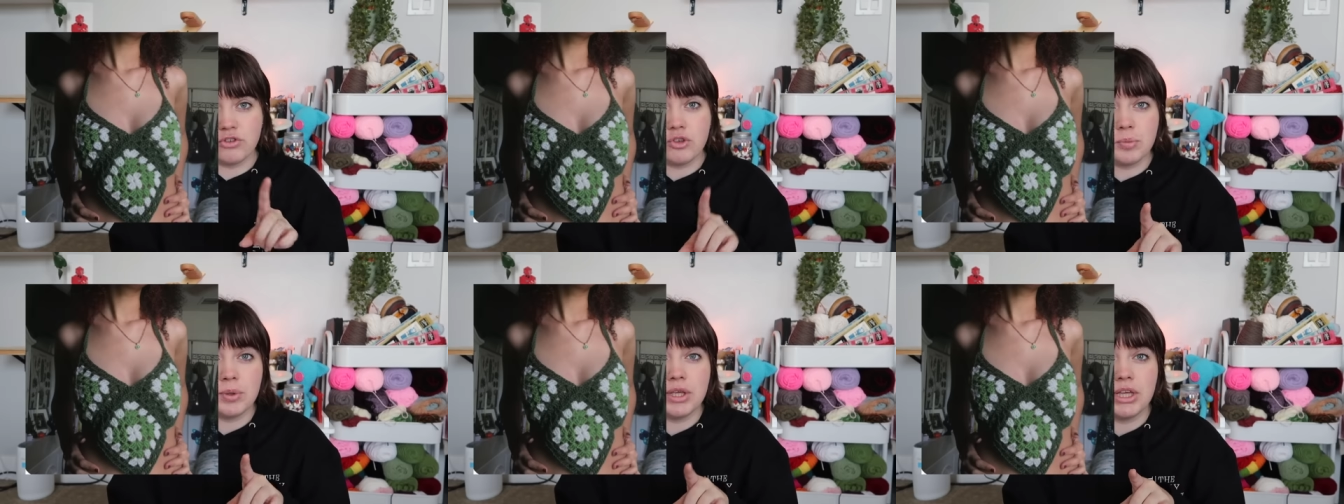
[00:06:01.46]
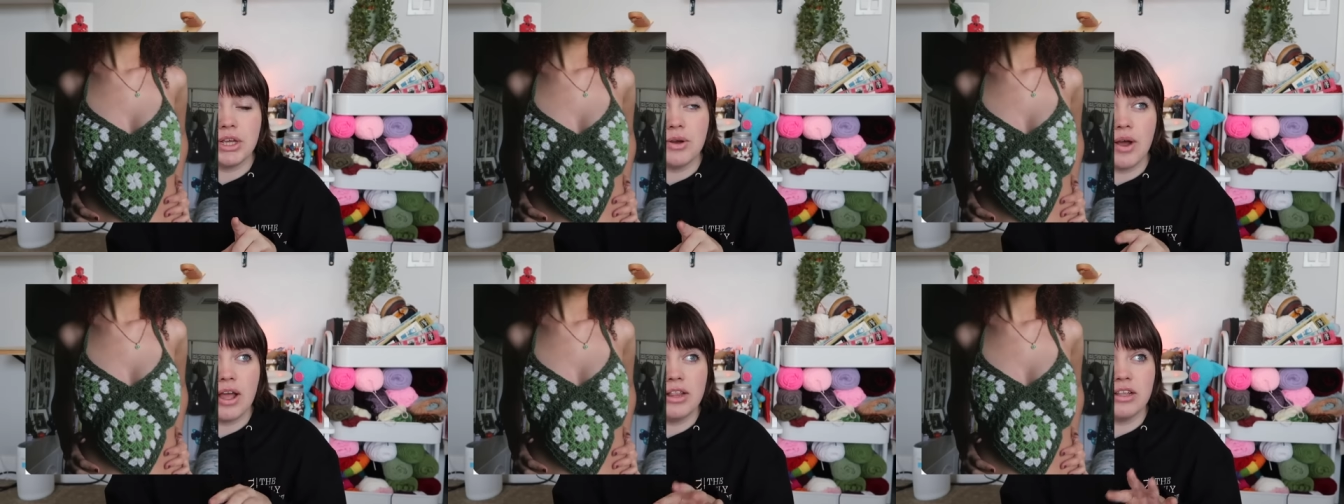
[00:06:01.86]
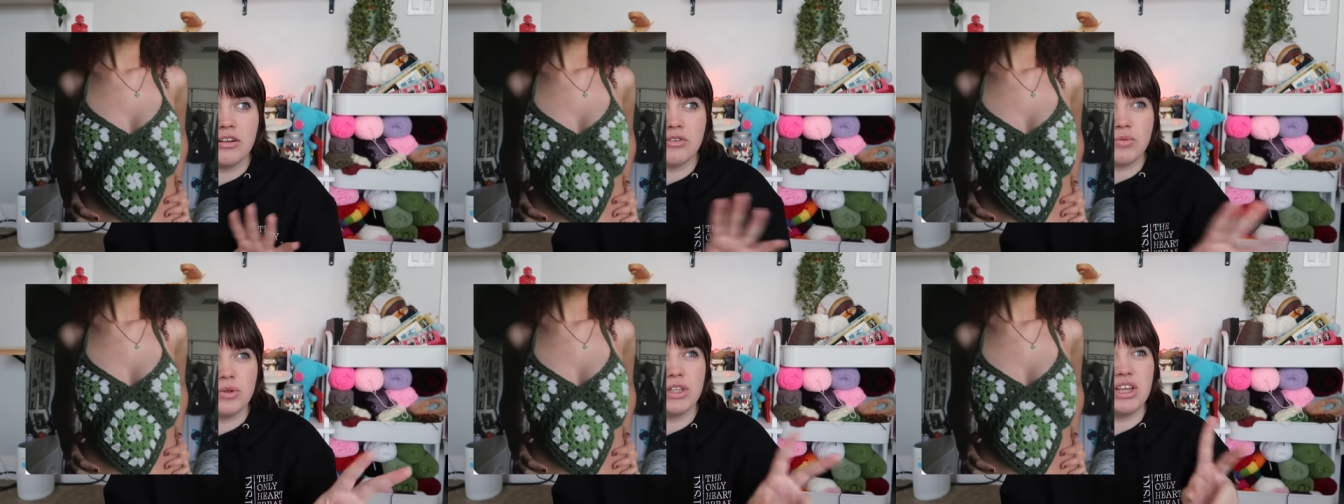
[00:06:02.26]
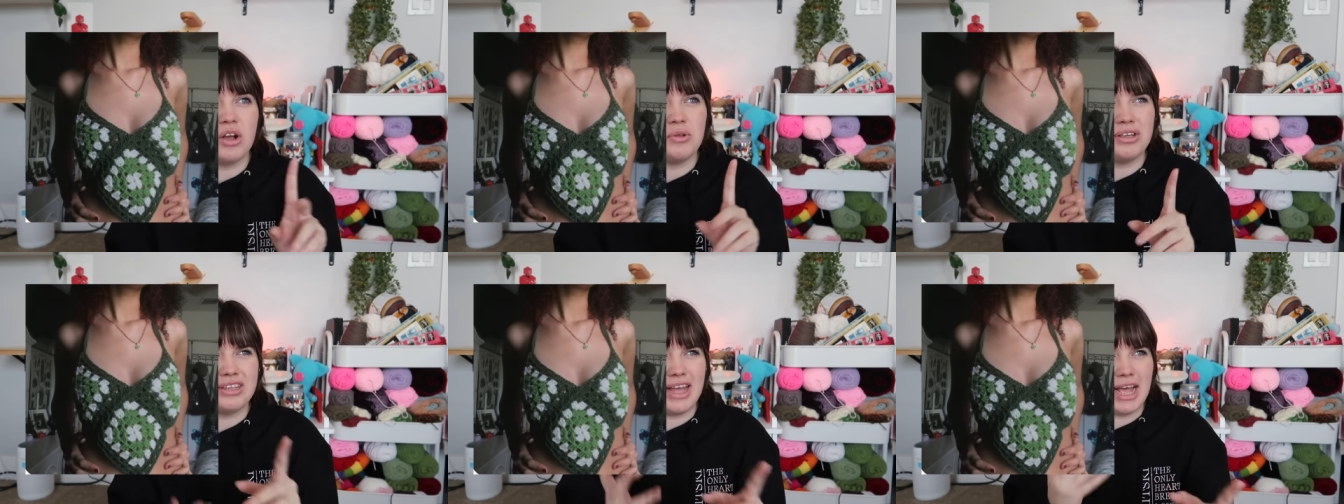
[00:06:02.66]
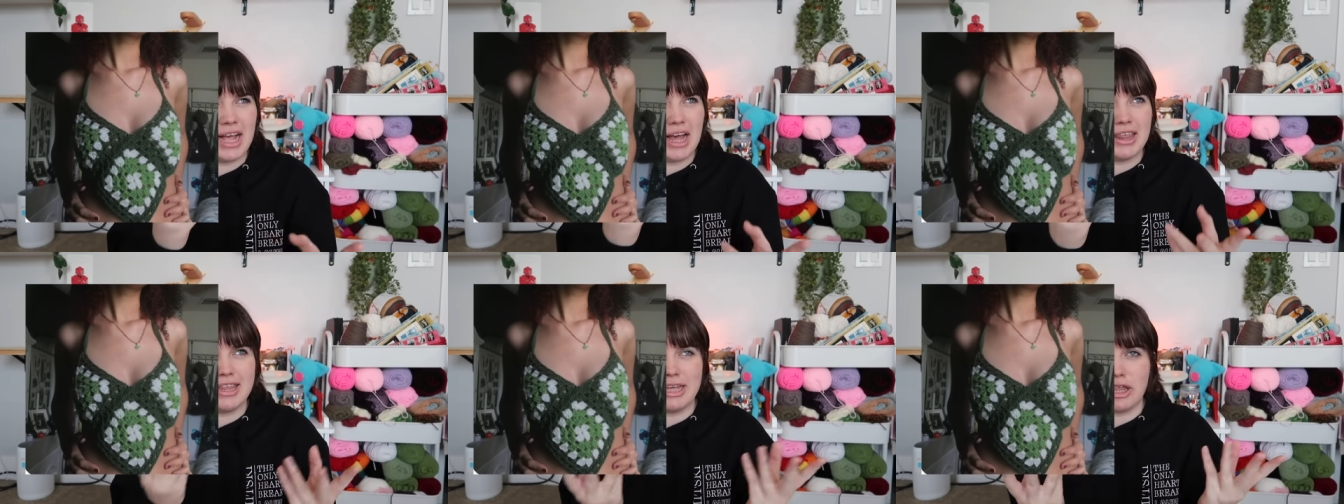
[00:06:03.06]
are super cute, and there's really only like,
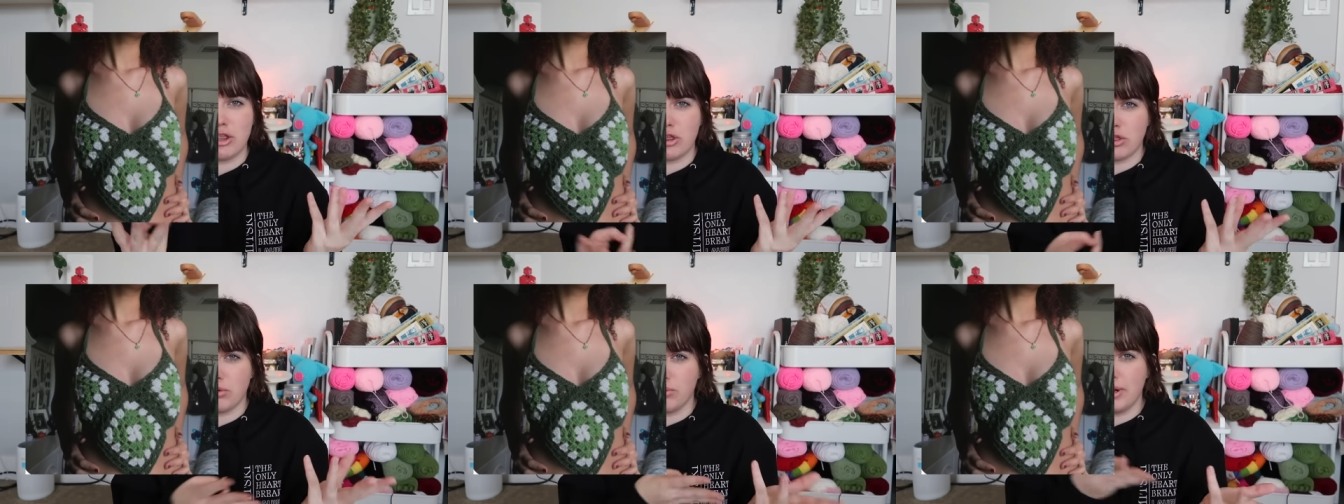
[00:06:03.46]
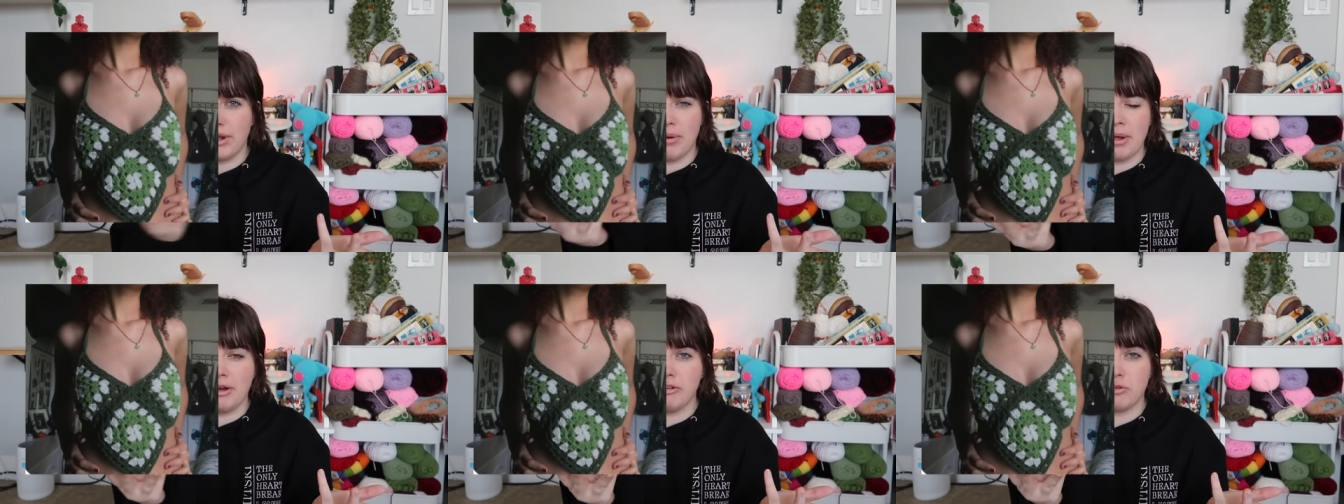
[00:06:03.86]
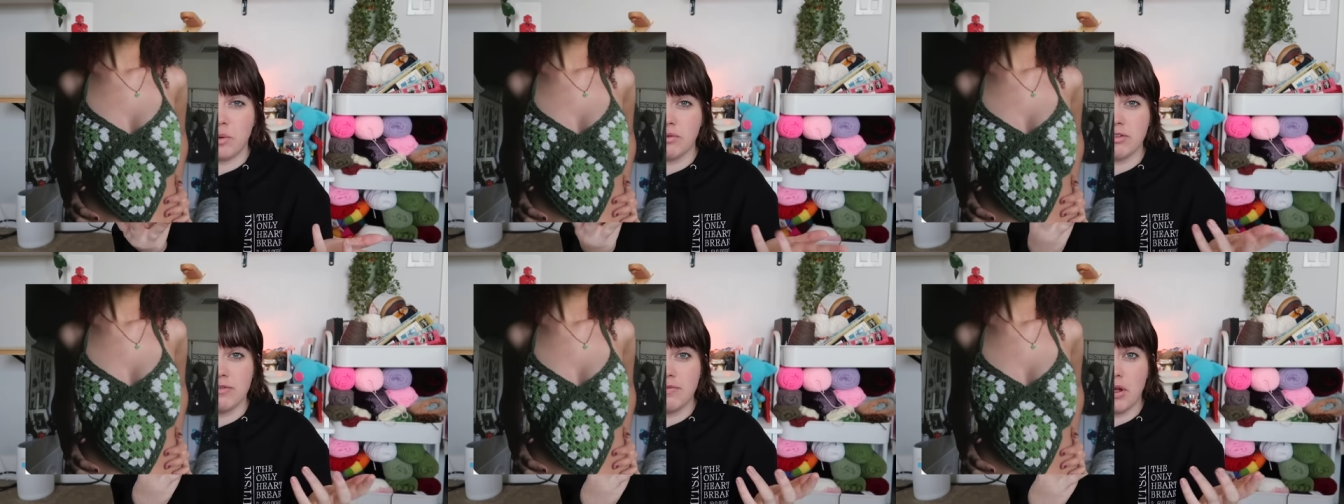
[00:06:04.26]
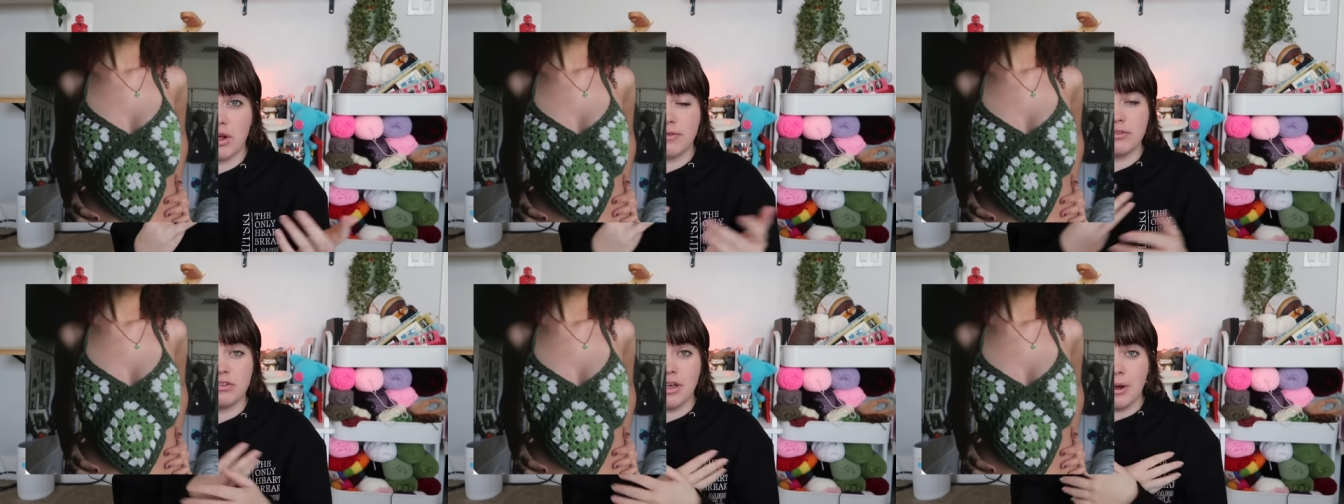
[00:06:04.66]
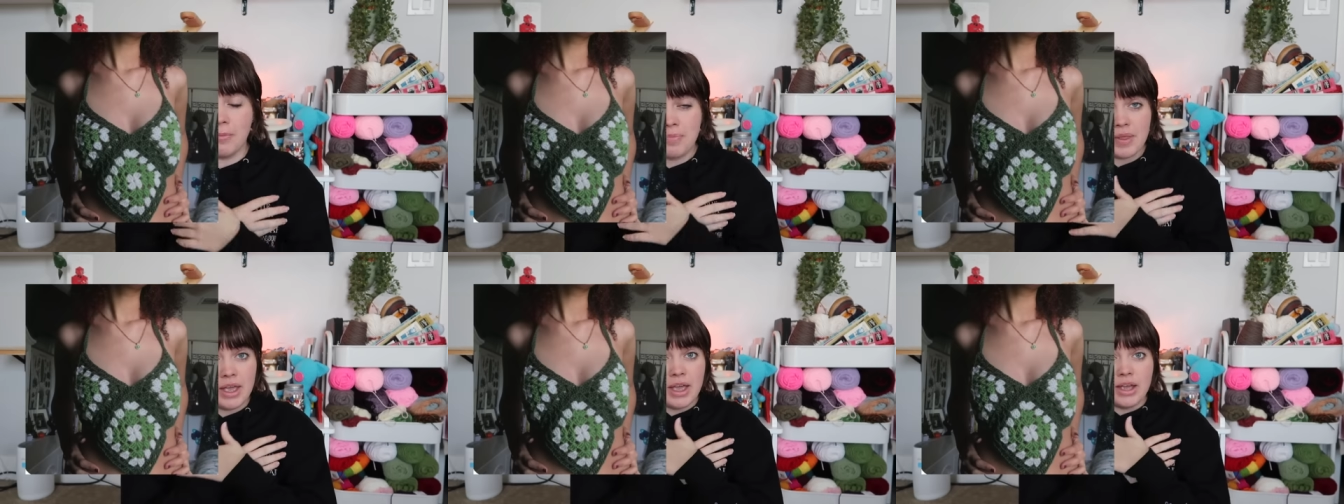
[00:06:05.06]
I think, three granny squares involved, so
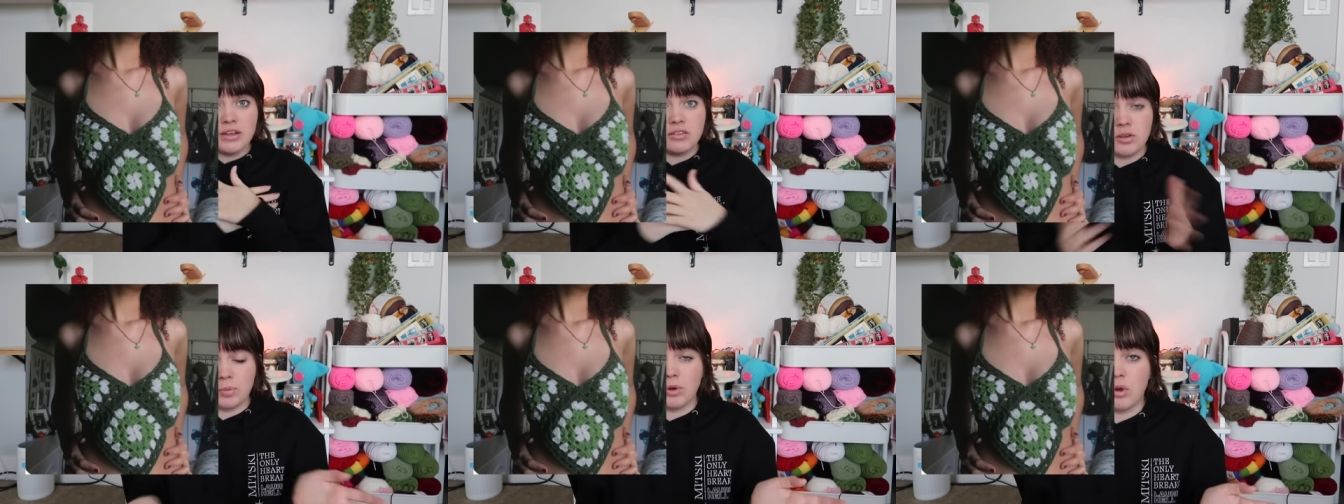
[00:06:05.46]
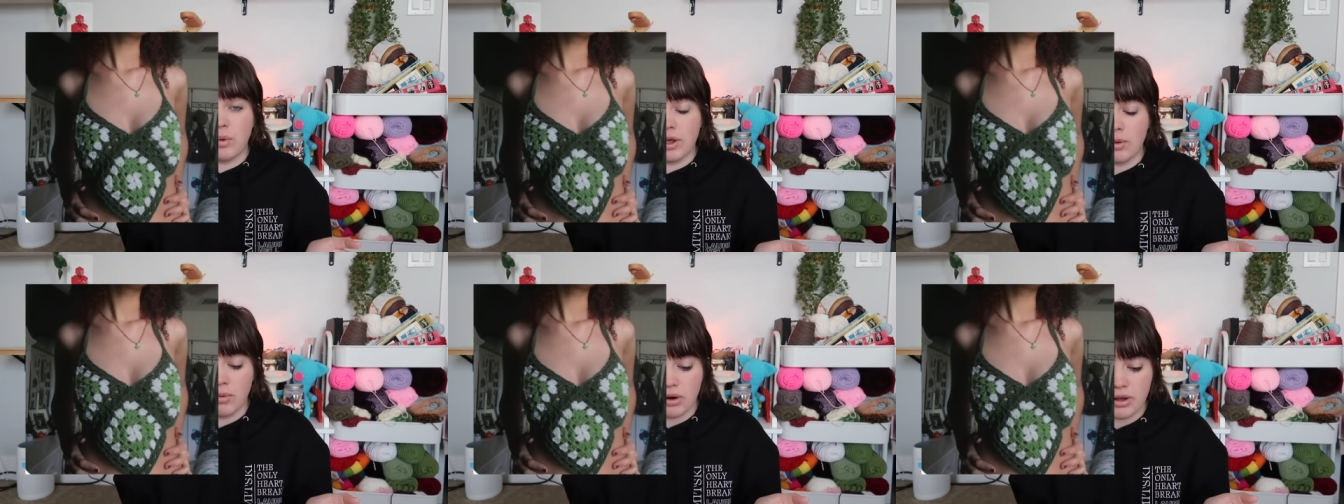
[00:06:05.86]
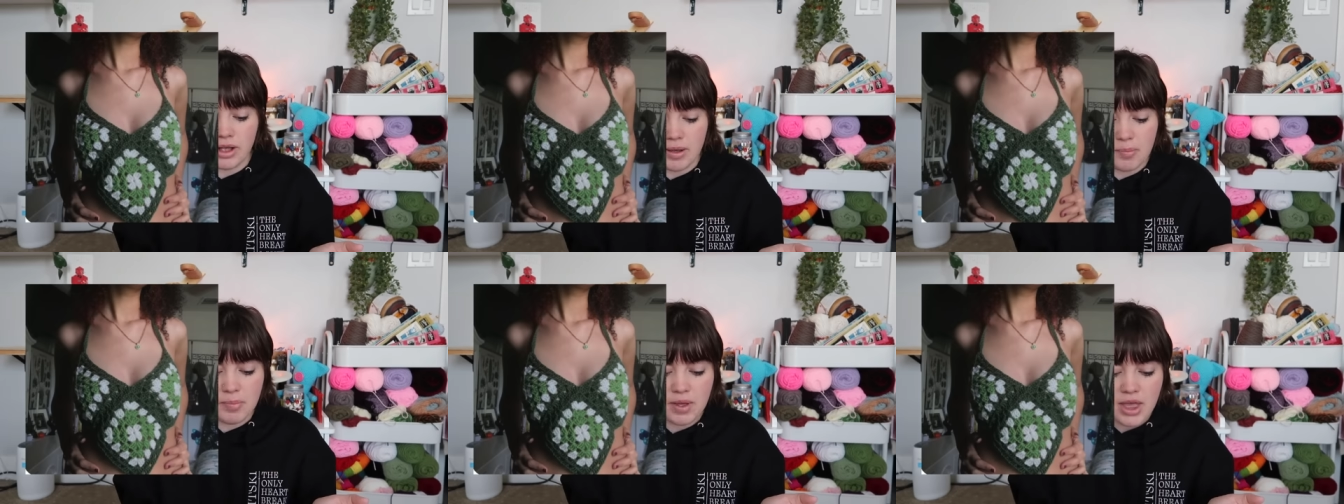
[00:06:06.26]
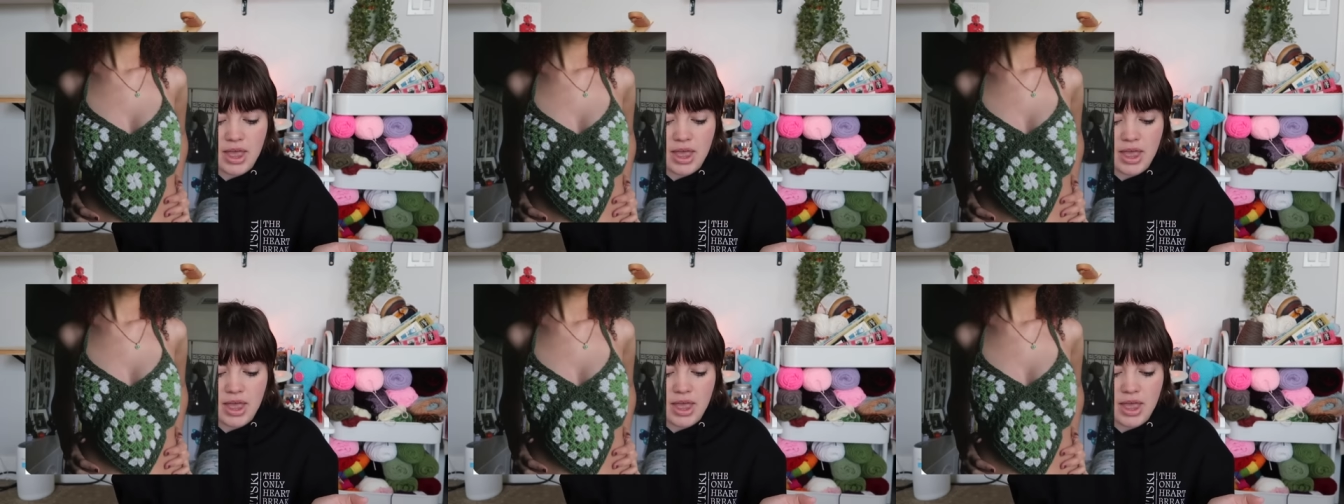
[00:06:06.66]
super quick workup.